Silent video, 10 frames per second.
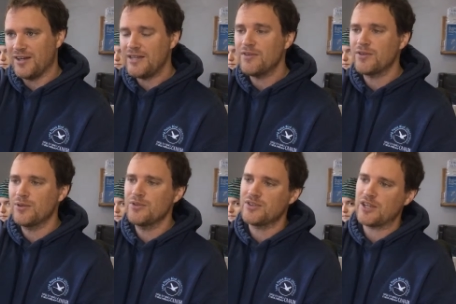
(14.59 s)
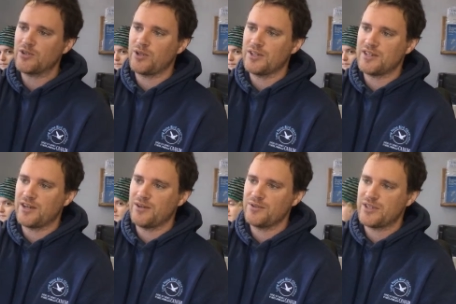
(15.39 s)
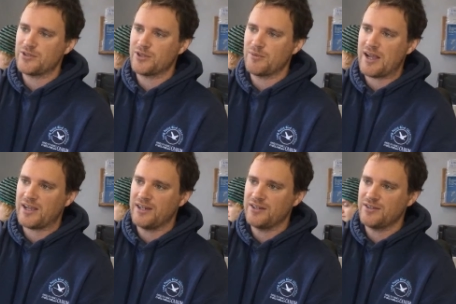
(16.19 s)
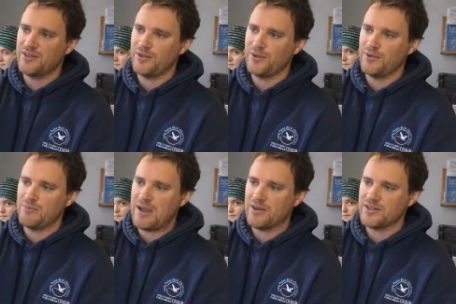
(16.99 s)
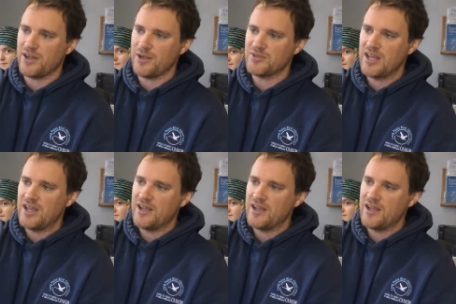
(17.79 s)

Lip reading: even through central Ontario, central Quebec, and into the Maritimes.